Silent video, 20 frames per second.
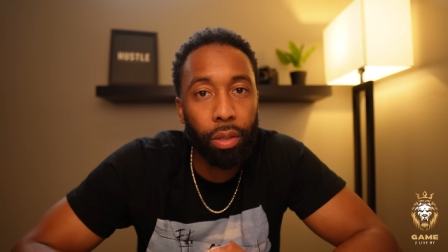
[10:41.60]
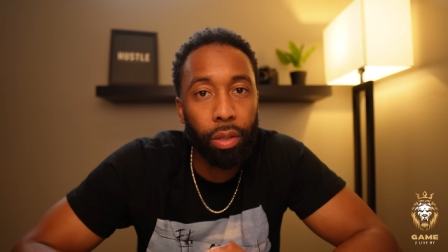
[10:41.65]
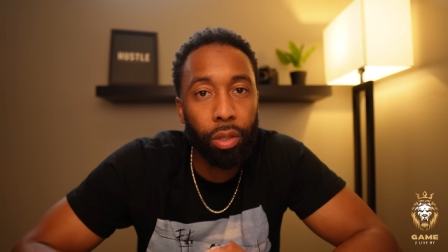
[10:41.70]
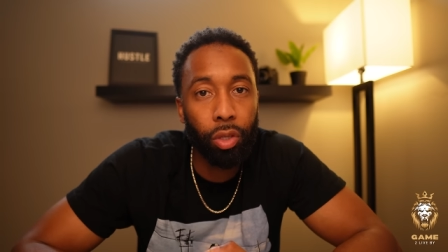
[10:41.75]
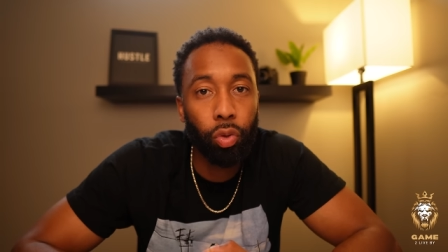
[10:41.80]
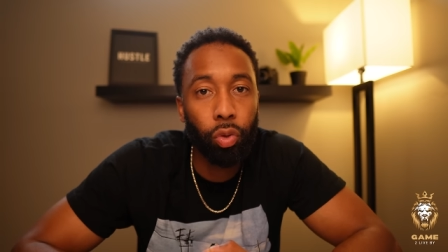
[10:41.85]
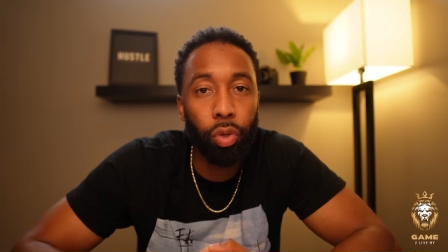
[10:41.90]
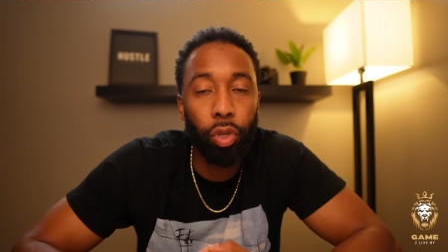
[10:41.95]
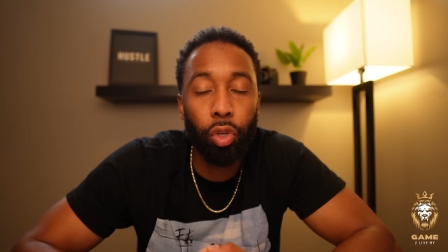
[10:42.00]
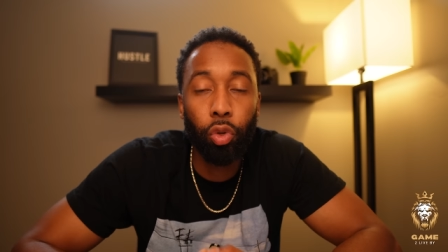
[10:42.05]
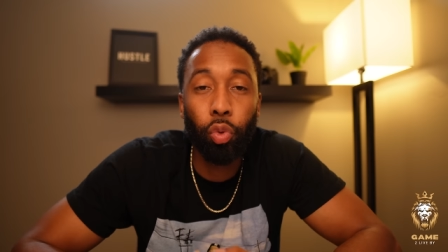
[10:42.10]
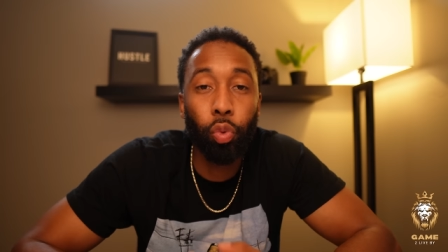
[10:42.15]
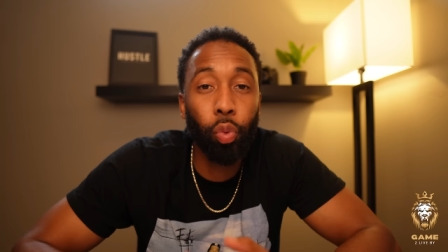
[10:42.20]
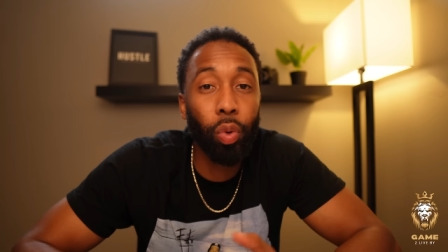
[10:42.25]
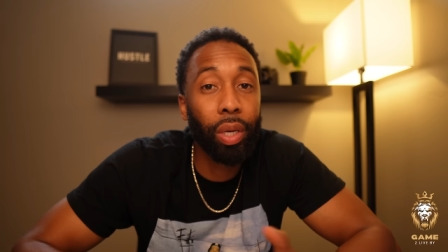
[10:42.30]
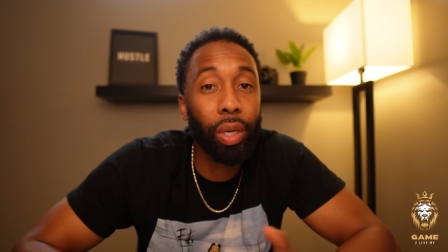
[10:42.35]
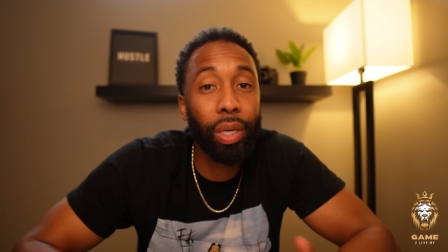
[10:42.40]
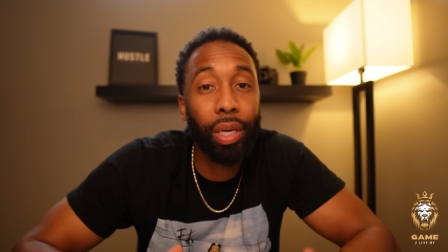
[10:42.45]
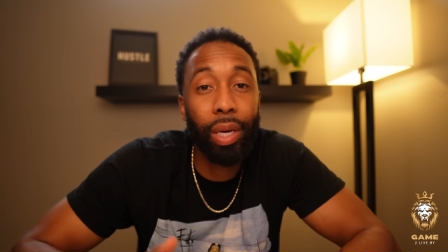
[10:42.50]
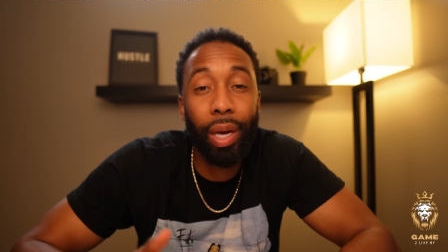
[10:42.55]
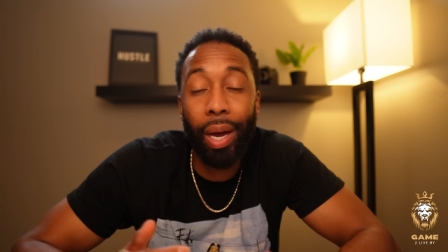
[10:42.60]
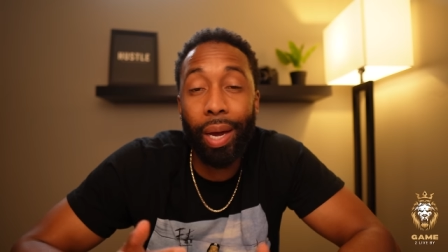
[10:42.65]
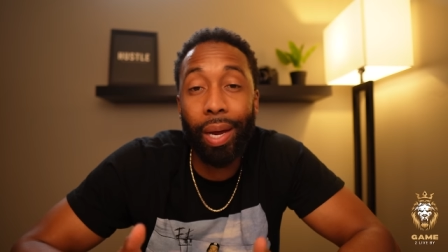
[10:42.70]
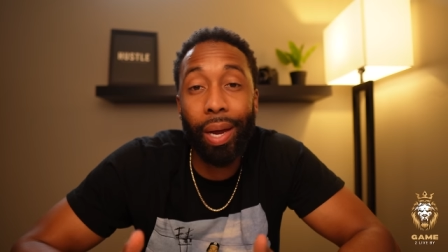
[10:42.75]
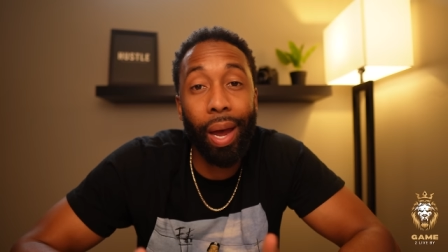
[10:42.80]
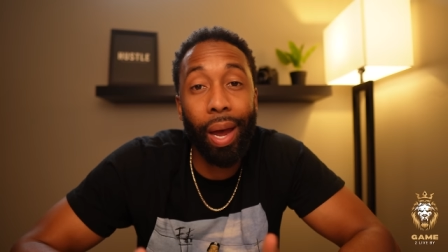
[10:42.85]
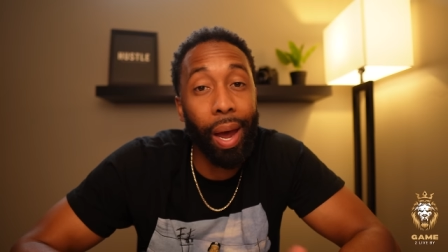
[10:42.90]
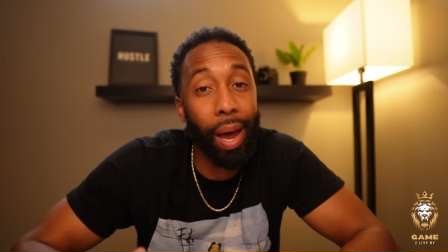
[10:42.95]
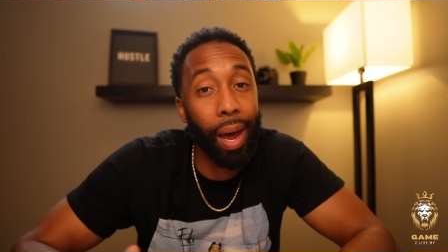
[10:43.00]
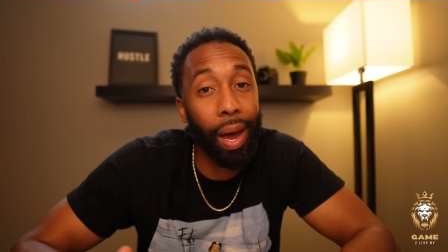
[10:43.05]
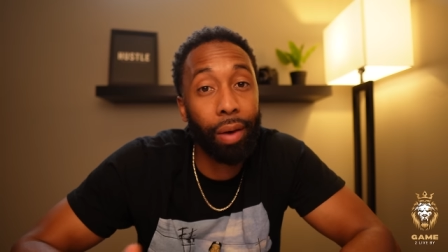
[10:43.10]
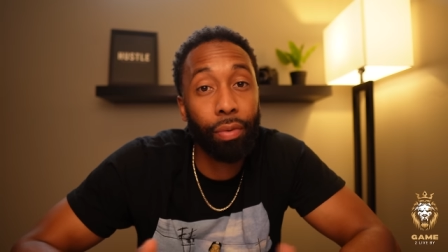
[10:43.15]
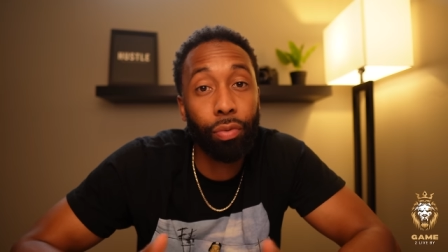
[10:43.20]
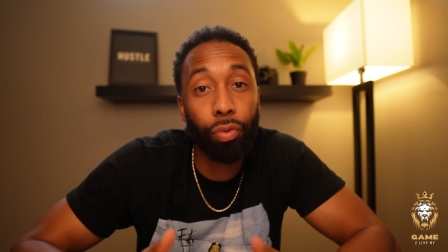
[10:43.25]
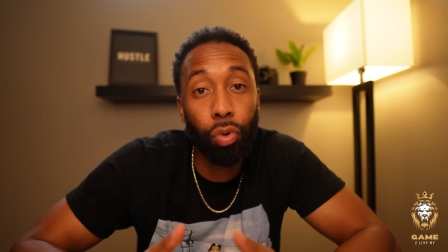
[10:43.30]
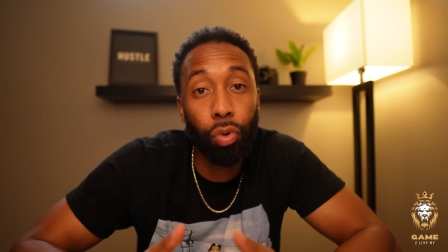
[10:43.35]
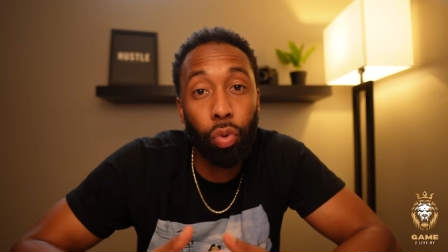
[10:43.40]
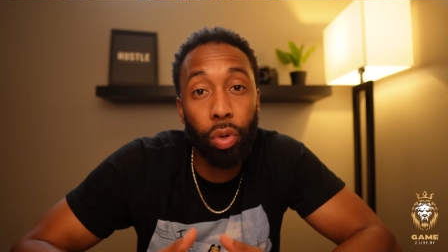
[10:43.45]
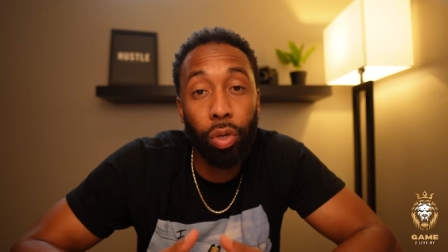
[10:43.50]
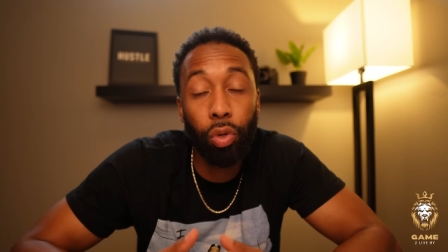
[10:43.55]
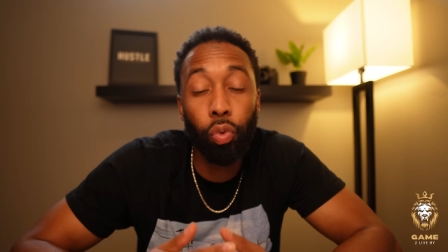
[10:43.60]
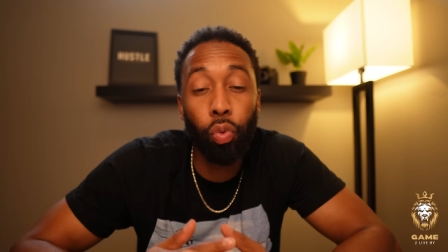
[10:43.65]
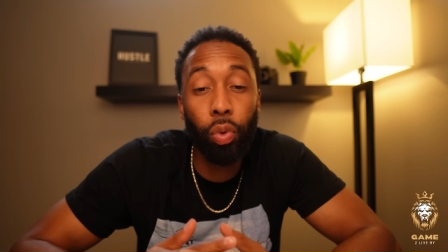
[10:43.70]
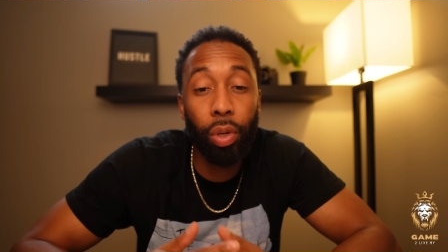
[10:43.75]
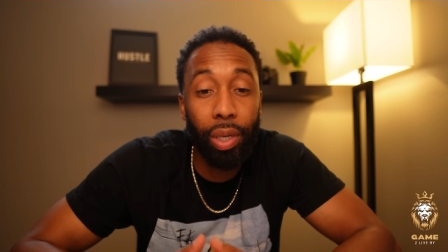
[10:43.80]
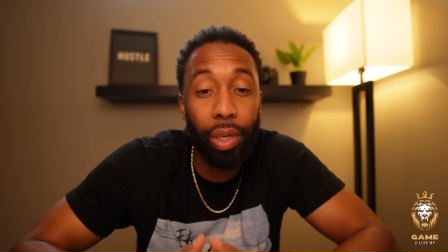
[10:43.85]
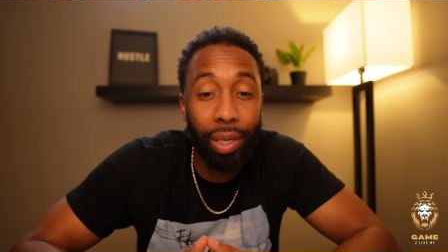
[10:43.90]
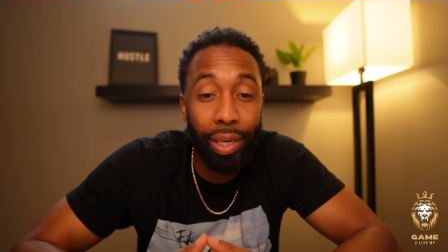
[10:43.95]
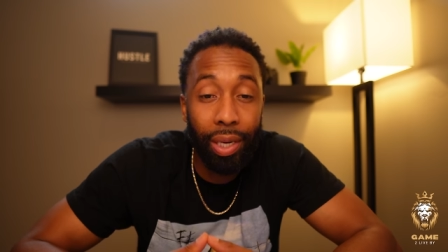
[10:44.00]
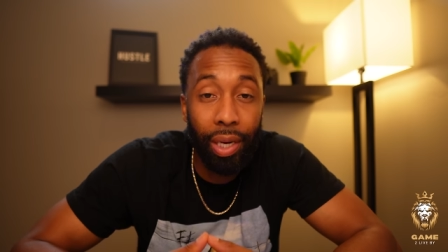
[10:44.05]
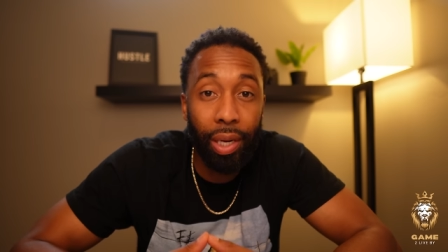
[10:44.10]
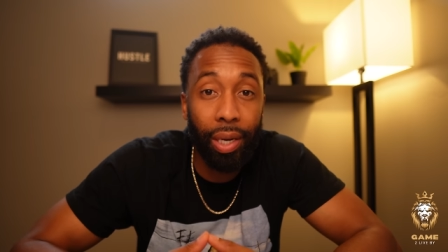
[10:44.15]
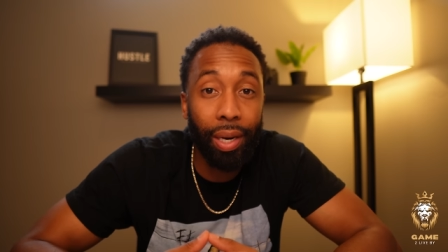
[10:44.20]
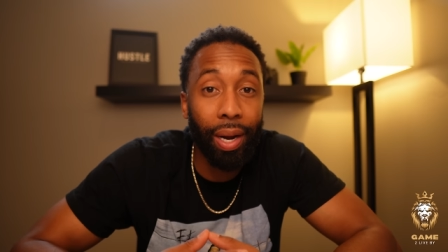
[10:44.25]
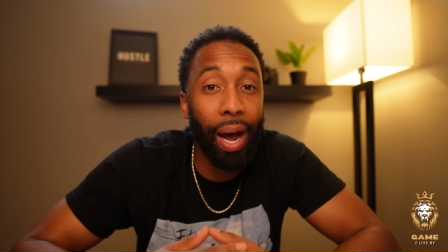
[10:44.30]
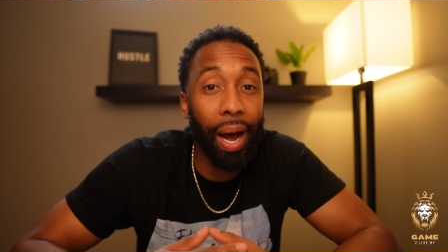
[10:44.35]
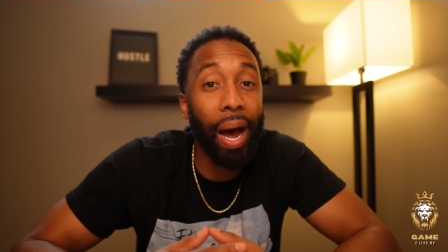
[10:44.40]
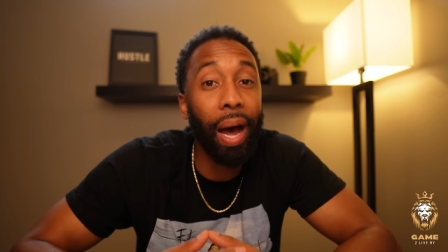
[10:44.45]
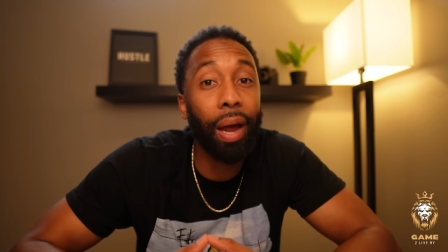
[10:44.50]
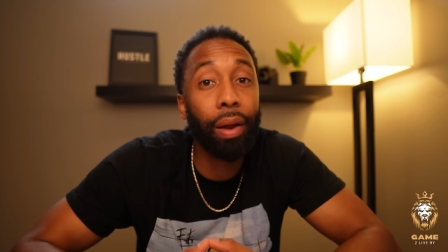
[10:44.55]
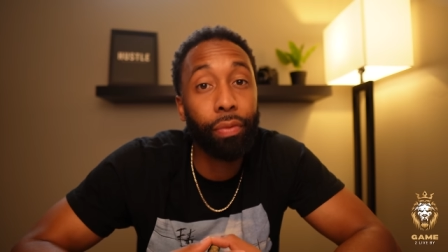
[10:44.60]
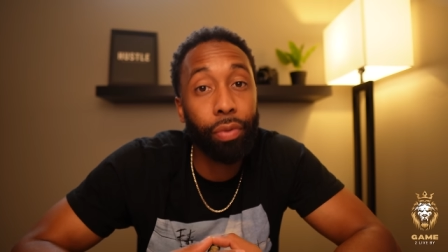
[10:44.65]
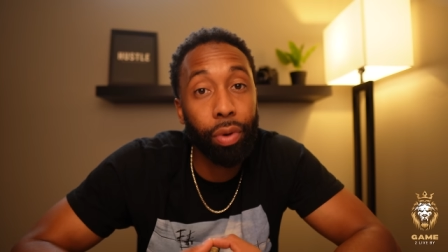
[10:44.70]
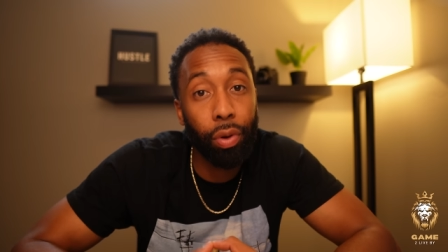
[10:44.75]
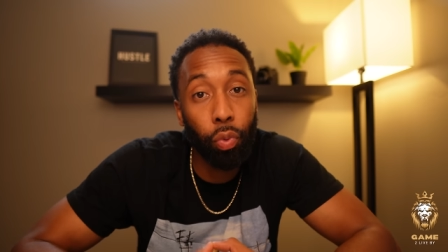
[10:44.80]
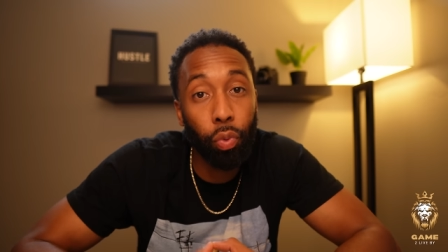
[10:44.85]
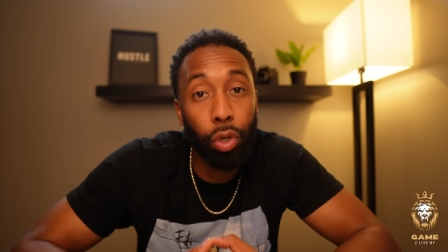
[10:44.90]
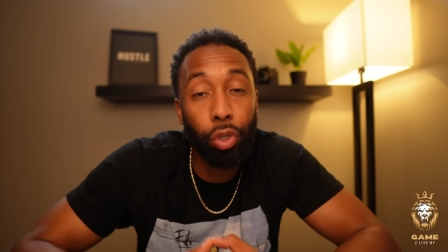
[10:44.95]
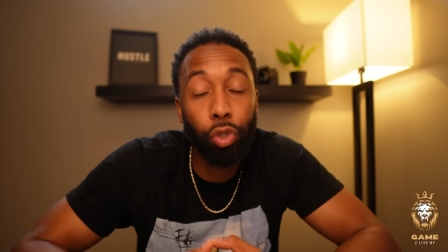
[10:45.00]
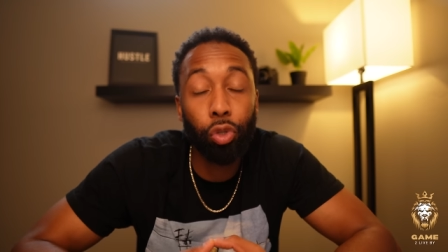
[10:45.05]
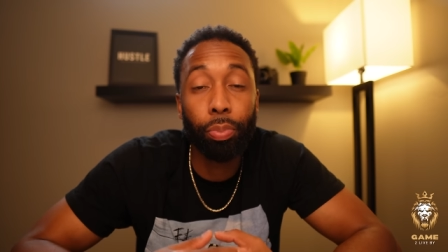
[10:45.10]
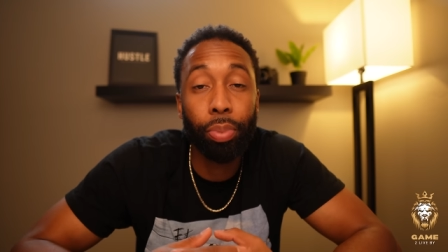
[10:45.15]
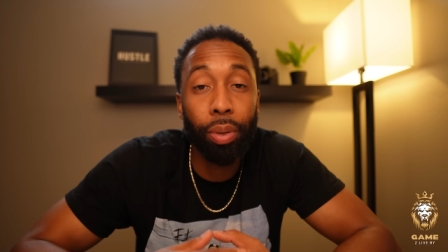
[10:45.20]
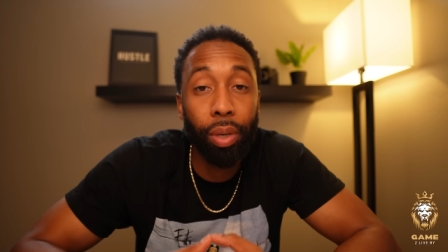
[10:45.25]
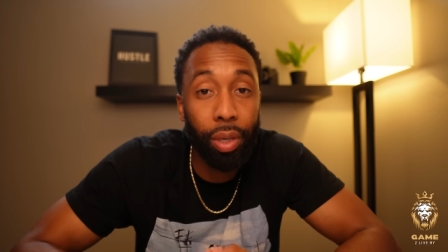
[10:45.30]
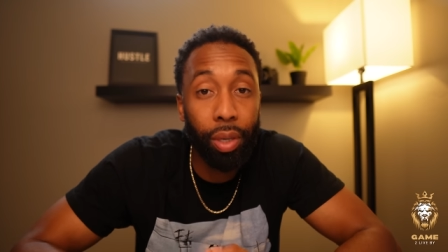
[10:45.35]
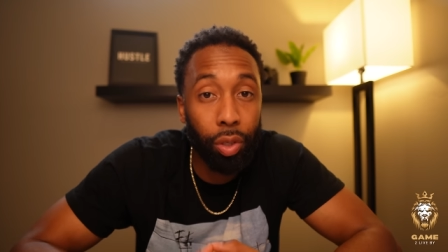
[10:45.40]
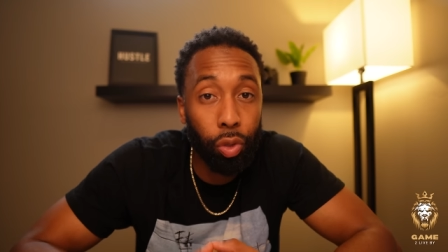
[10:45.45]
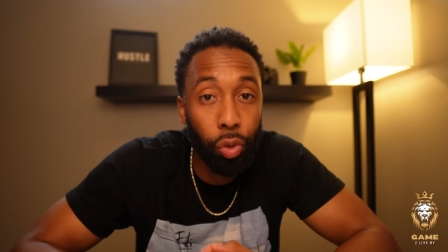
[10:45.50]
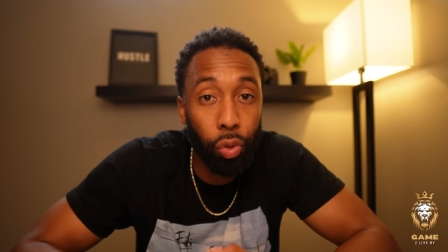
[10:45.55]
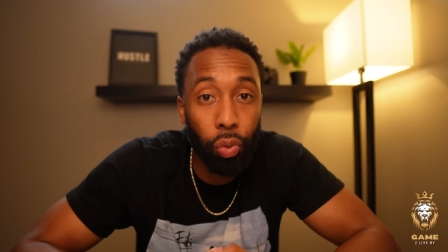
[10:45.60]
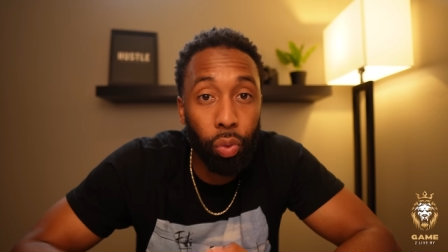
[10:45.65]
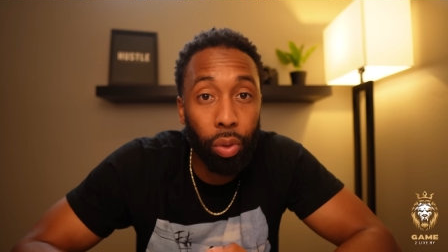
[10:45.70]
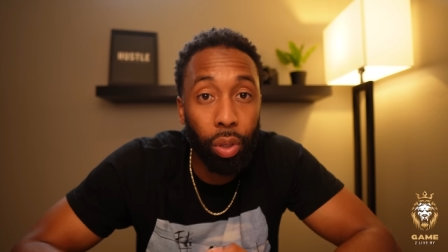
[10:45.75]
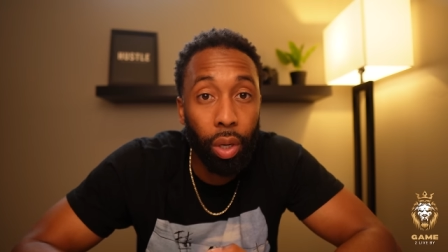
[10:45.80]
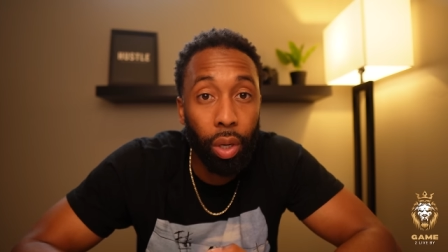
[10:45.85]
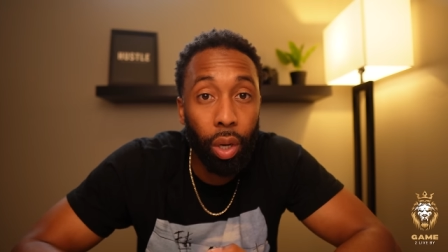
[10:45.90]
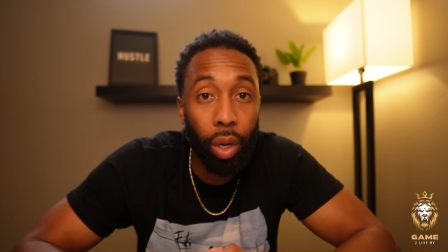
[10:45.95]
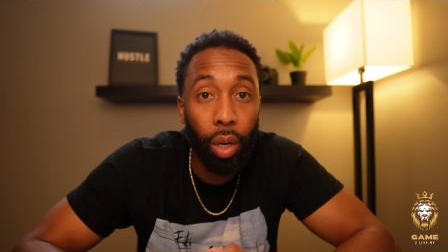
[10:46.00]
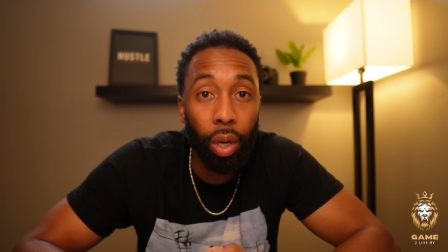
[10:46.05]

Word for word: You you really can't have do it. You really get out of it what you put into it.